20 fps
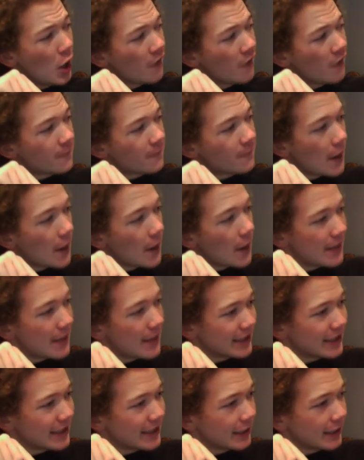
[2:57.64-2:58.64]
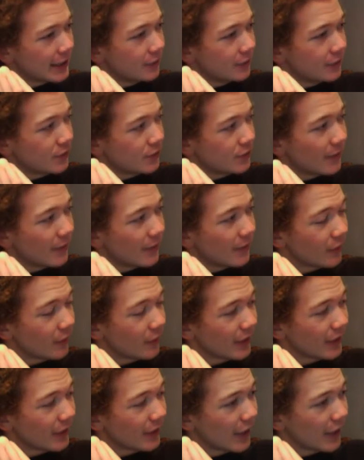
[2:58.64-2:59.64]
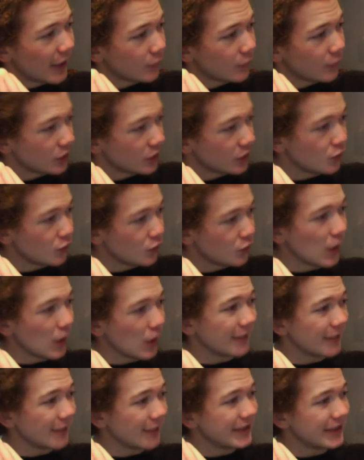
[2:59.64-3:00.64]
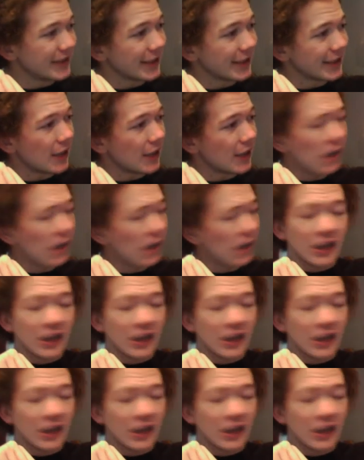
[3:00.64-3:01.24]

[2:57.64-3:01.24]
from inside the newspaper, from the cover, with just one arm sticking out,